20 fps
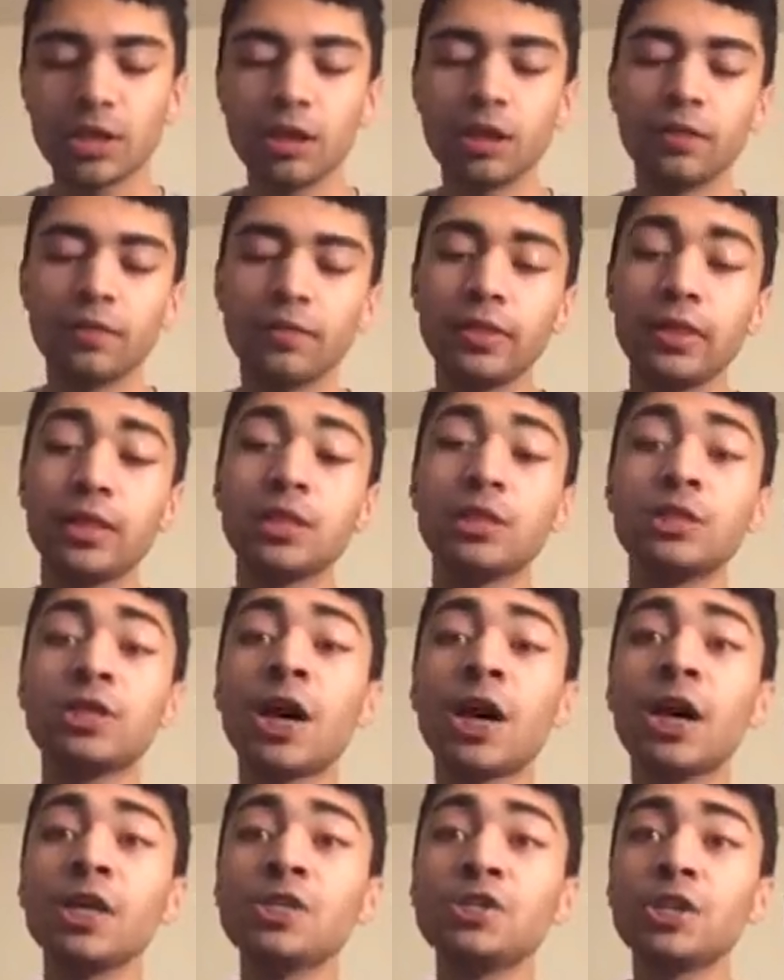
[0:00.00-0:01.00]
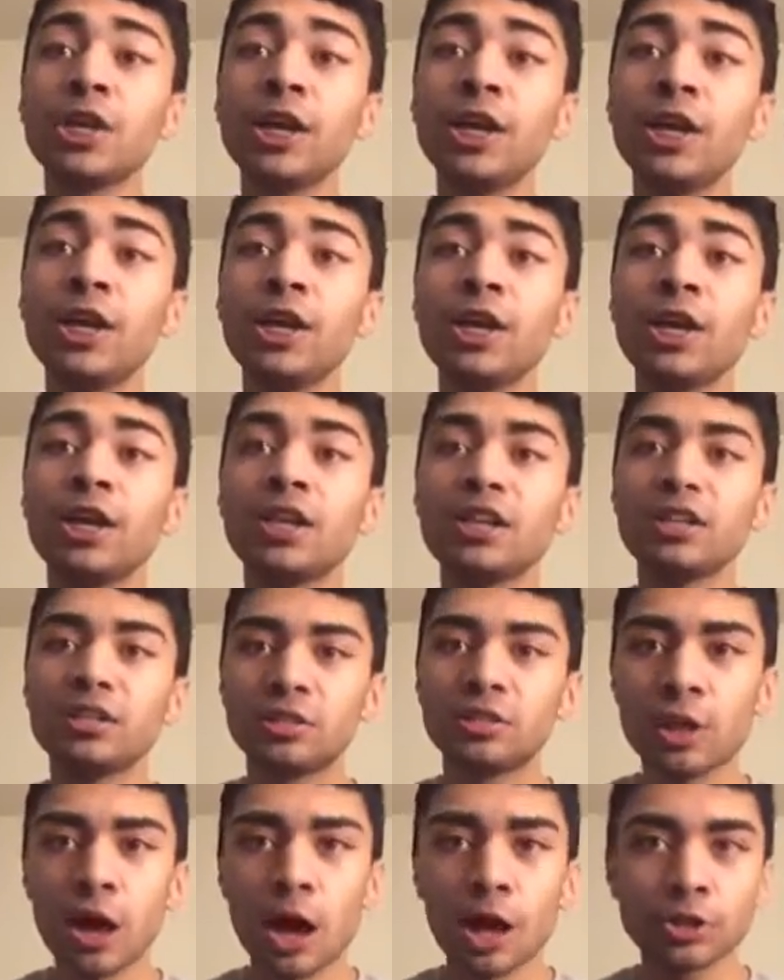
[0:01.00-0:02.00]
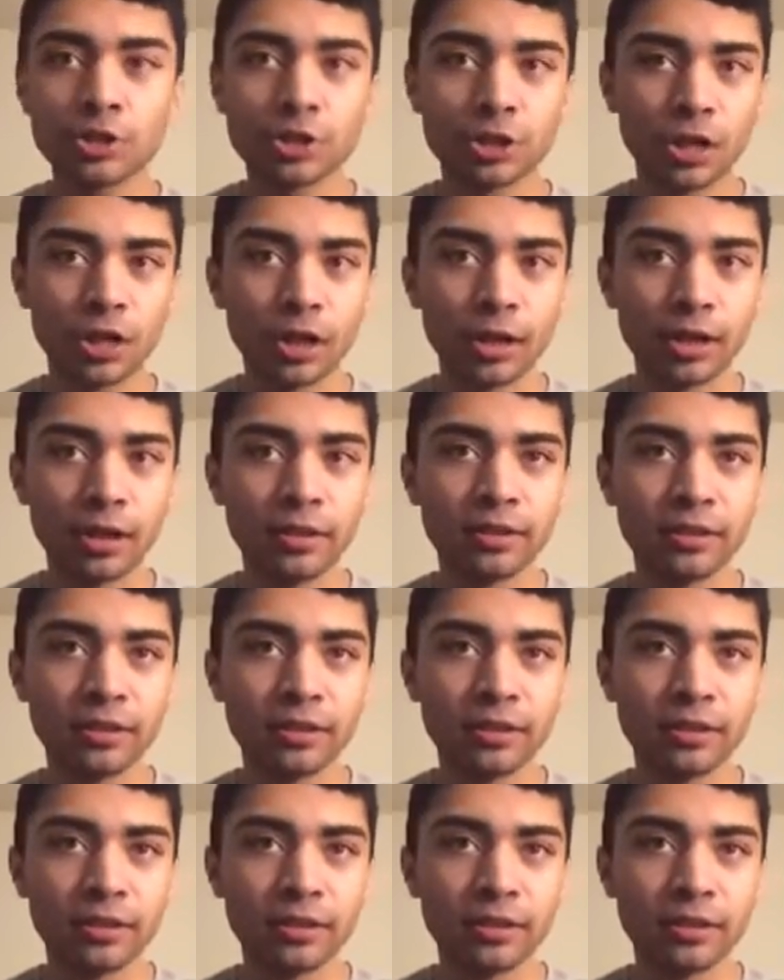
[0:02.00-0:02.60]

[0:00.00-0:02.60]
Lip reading: of the Tatcha,